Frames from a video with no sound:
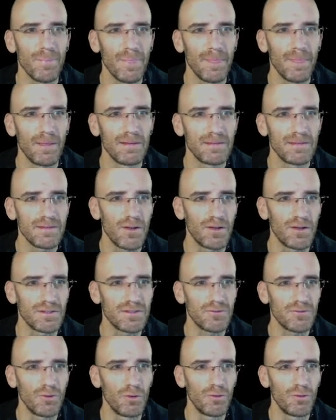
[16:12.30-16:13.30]
So I'll
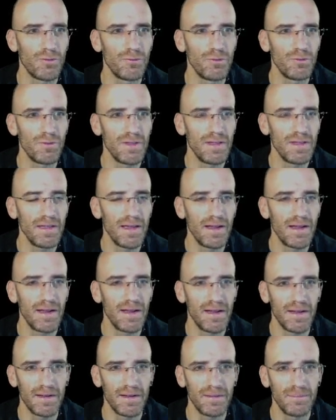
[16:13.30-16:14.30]
scroll through
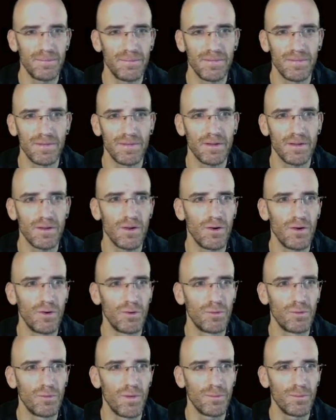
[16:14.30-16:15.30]
the
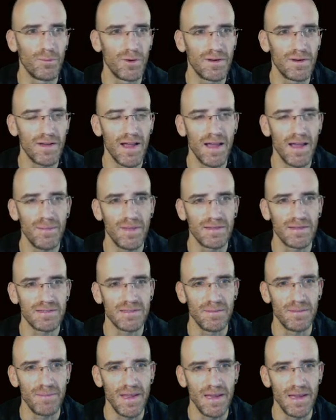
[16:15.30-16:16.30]
code one more time. That's
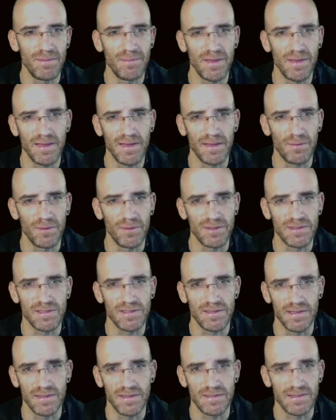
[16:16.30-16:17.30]
the main pig,
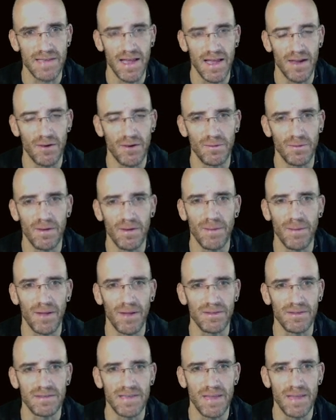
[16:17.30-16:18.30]
which is now about
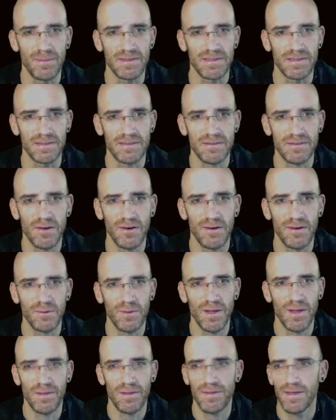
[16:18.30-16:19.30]
the same as it started
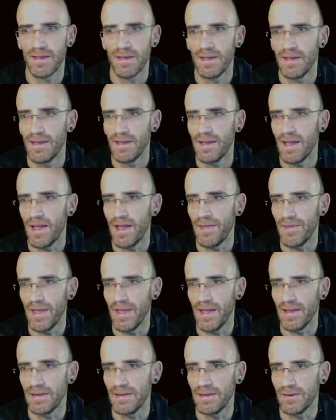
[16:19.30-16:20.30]
with. And
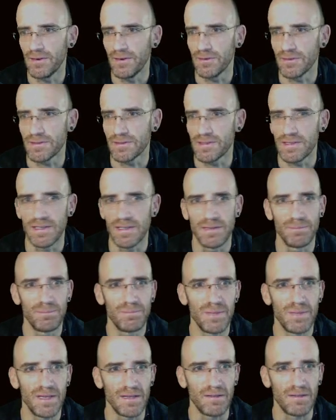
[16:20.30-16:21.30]
then here's the
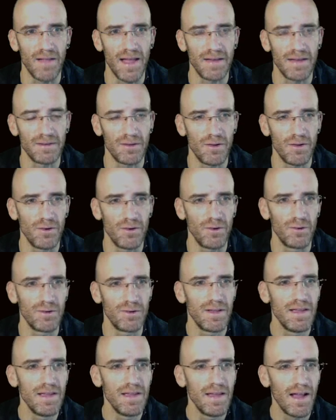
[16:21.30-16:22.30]
Pig Latin code.
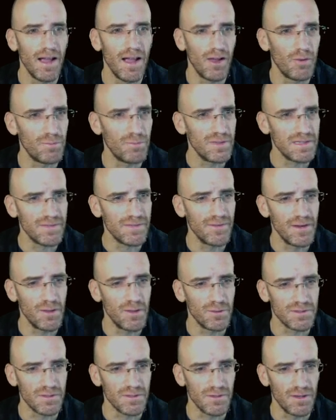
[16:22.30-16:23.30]
I hope this video
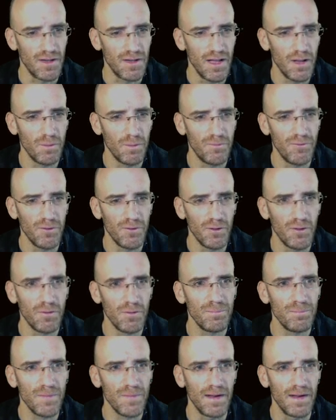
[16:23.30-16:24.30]
was a little
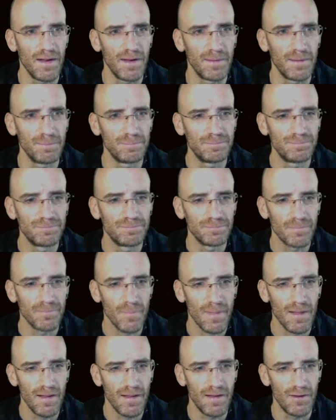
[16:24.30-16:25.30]
helpful.
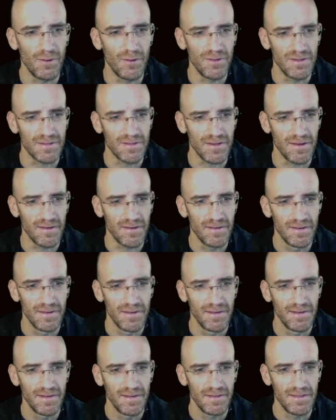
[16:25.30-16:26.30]
I know these are
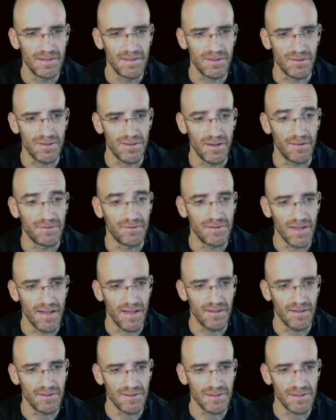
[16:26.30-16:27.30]
tough
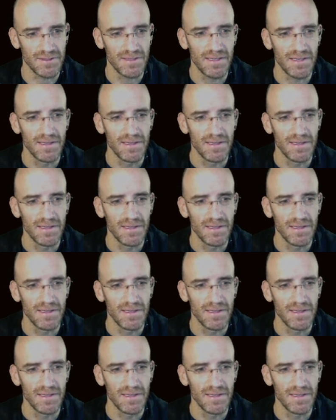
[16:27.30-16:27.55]
challenges.